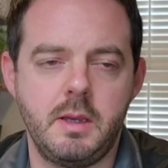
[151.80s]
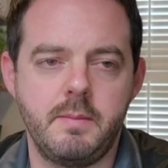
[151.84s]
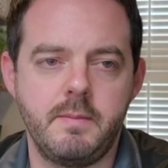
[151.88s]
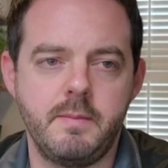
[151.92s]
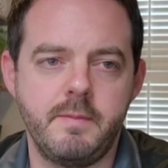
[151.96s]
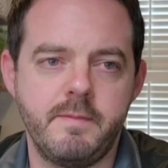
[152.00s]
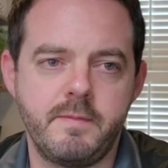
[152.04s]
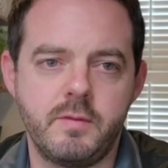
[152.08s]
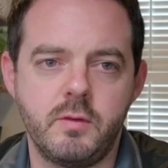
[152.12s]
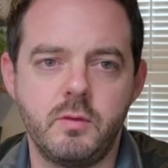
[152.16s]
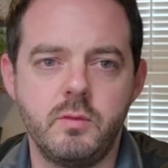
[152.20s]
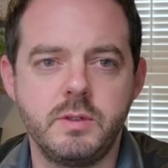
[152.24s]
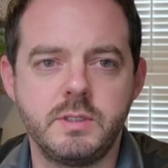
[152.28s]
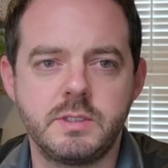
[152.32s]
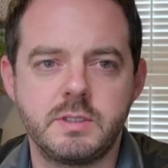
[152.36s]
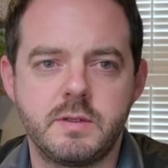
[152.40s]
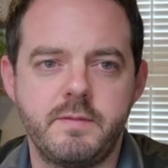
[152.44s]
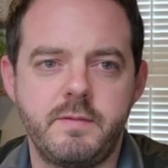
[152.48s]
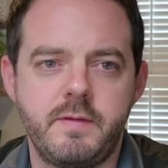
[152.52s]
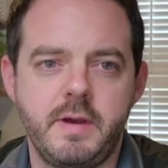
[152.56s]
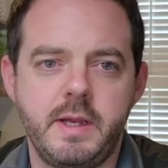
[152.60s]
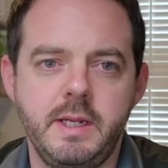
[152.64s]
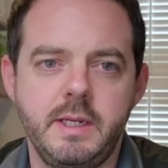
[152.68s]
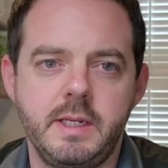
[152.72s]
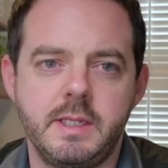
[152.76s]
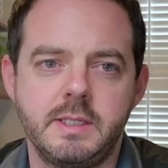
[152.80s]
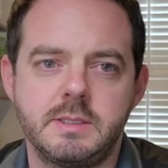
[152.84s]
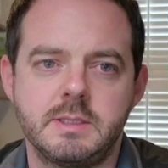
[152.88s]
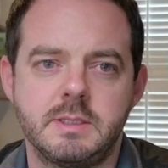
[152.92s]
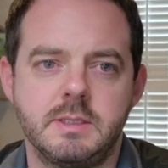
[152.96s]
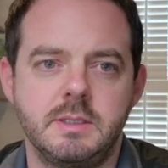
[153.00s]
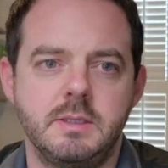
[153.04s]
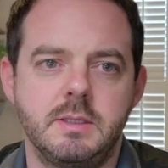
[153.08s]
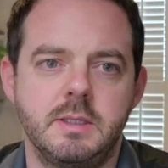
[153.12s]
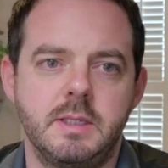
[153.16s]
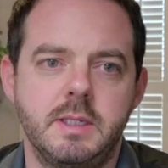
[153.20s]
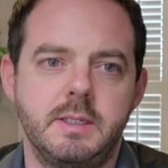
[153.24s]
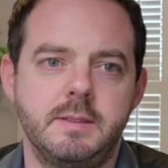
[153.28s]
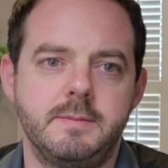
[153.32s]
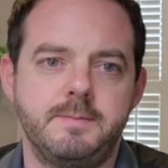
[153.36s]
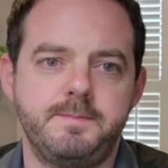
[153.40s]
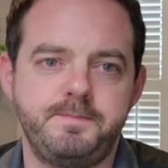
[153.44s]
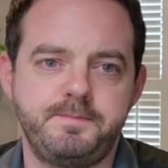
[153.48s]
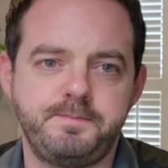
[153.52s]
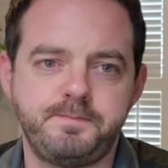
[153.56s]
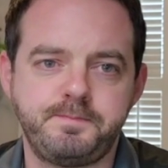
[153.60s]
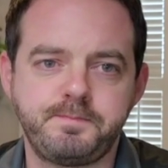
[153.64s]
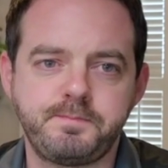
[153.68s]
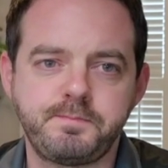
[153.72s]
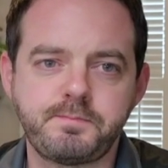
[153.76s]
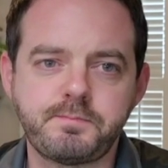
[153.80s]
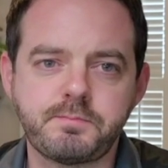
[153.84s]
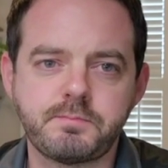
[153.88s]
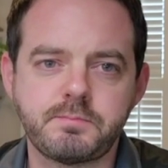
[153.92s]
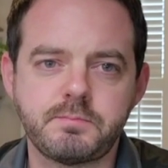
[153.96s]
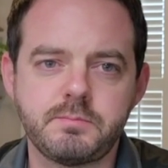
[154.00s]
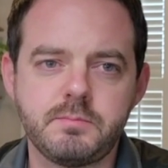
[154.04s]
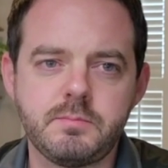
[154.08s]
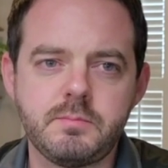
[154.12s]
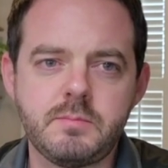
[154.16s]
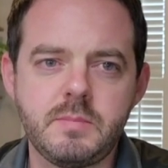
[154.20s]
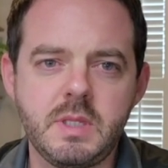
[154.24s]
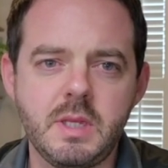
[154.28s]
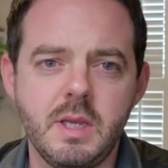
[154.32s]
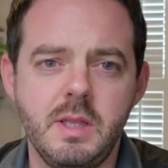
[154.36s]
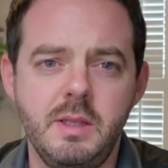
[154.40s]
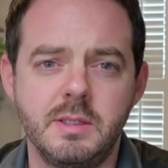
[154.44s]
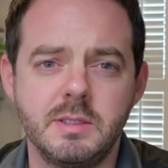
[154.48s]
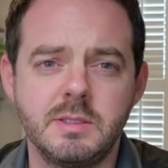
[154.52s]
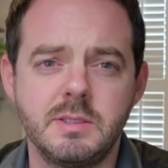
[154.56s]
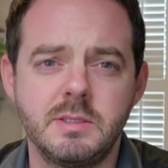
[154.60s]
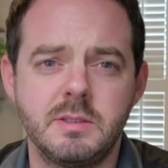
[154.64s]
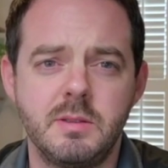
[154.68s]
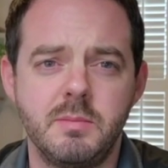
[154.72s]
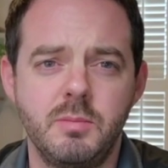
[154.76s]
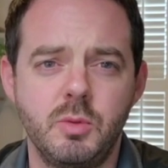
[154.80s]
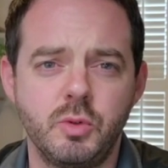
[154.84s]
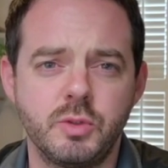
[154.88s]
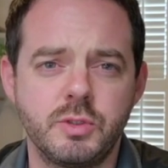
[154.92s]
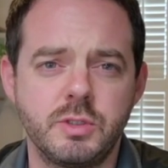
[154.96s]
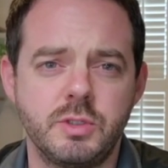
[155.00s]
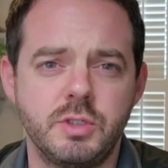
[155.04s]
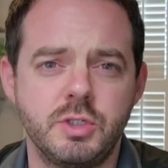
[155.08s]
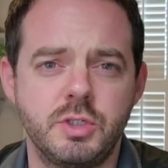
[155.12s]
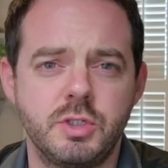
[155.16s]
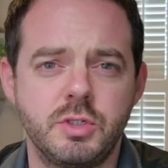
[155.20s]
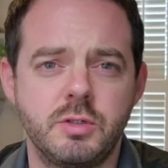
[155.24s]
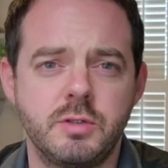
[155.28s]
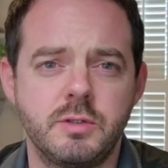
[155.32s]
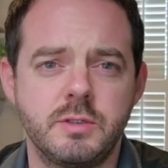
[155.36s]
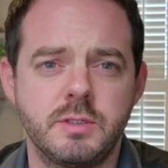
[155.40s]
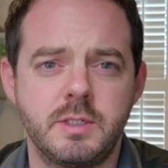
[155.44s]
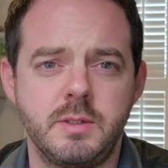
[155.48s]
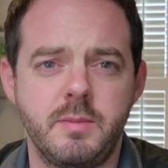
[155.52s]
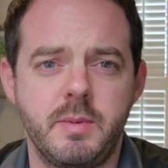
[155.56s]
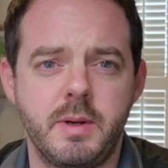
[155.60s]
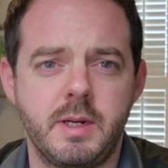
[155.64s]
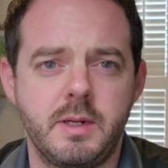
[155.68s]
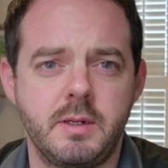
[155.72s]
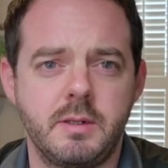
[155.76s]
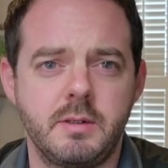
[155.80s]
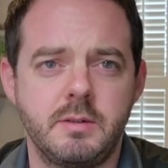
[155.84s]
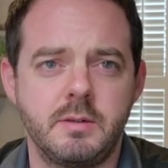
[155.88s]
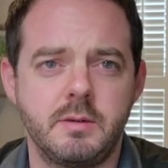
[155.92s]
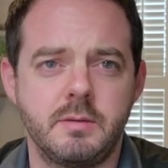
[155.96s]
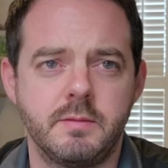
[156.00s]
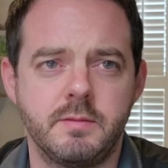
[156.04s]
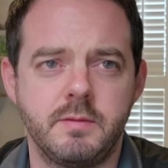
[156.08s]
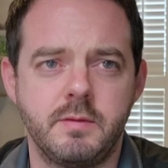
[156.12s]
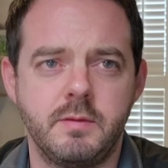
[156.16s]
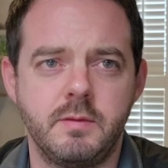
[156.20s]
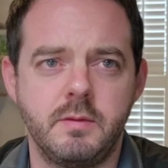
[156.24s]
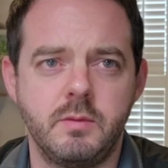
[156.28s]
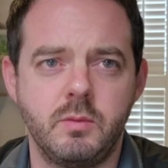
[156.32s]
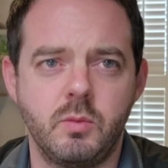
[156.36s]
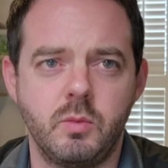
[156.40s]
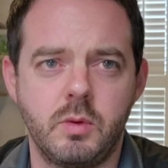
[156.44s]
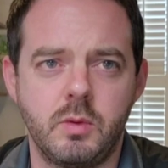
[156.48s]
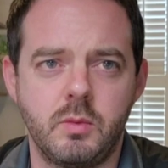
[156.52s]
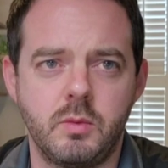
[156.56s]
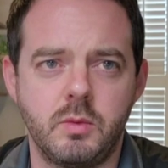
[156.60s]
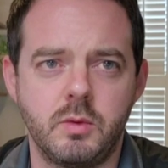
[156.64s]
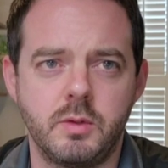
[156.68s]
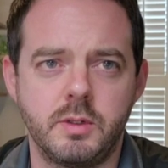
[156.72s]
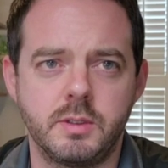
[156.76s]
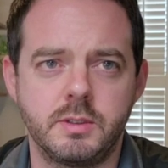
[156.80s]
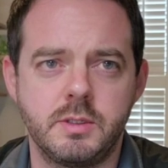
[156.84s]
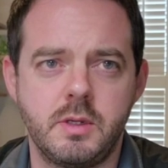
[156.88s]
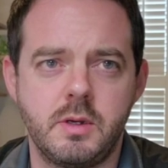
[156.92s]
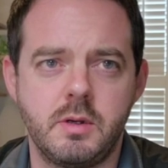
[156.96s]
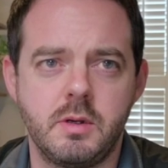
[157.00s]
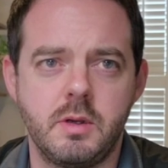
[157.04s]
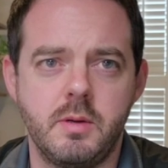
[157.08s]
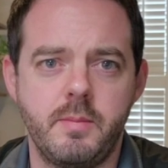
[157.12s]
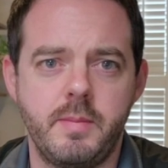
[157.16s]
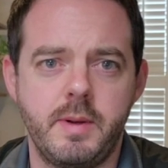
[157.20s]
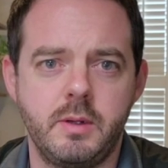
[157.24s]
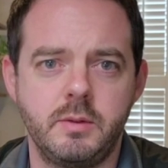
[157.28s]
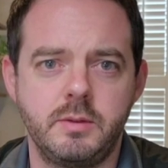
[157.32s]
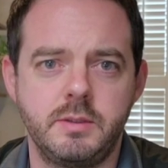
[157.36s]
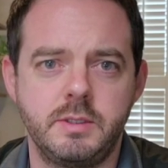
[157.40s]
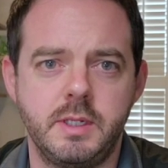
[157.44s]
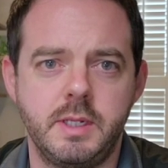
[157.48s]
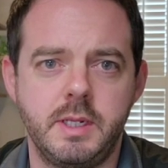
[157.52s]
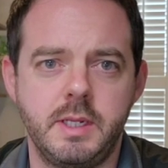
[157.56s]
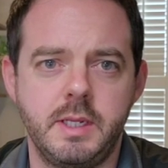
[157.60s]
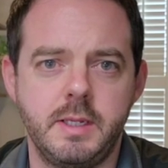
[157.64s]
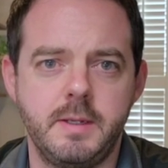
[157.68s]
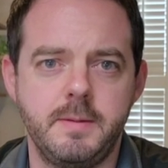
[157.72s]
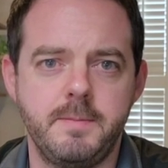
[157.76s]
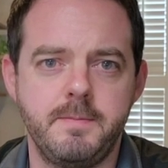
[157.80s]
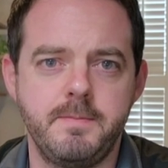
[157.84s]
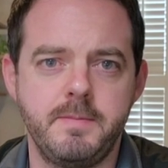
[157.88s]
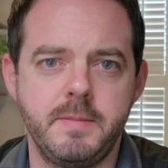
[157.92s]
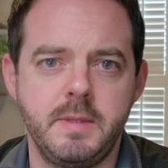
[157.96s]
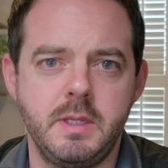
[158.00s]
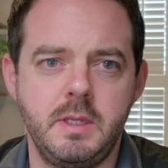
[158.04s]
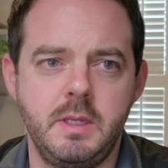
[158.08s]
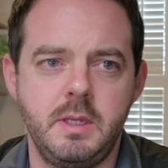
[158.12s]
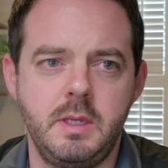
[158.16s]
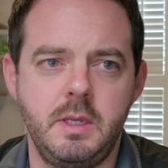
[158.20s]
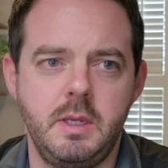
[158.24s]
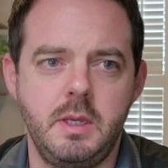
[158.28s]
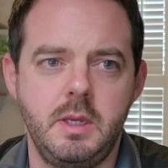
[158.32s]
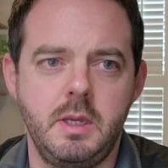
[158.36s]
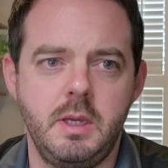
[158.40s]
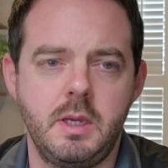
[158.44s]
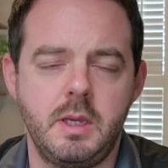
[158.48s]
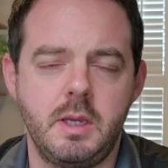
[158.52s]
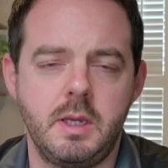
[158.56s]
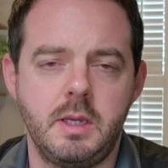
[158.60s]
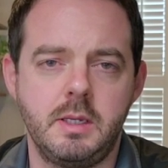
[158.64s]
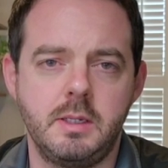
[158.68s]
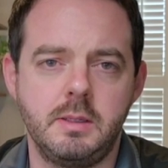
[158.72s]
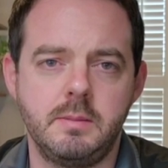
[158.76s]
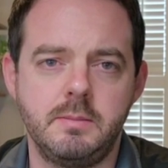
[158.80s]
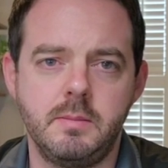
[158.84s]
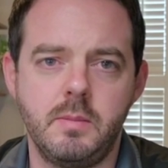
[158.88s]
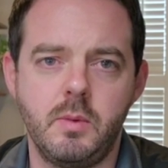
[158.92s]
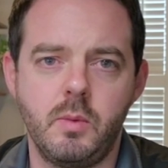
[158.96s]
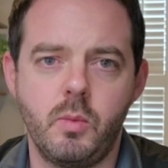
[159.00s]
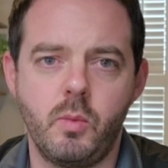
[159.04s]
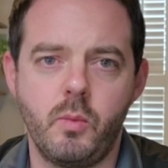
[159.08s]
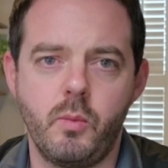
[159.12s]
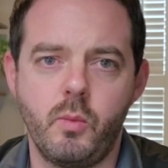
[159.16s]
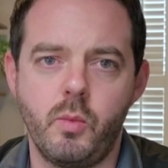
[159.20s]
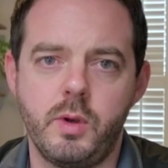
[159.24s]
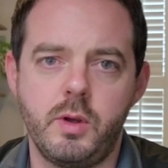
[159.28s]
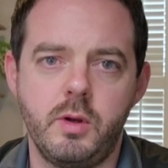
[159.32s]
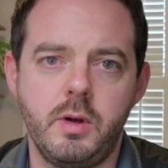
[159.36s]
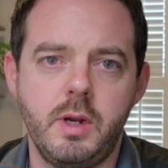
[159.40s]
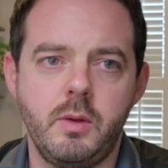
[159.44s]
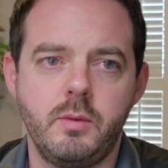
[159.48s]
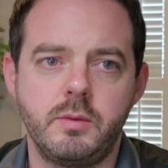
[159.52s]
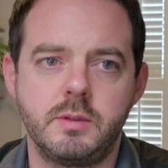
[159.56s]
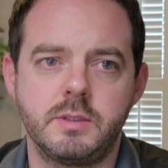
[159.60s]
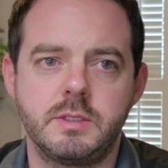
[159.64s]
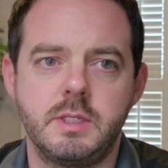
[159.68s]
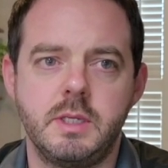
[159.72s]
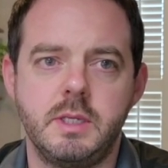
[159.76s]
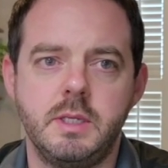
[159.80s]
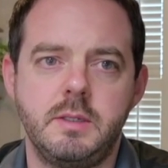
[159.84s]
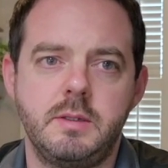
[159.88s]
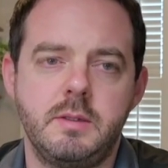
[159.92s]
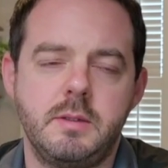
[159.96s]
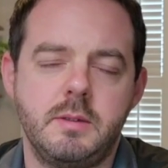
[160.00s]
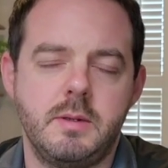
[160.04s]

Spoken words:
For risk financing then, and this is the most insurancy part of what we're going to talk about today, when you're out on site,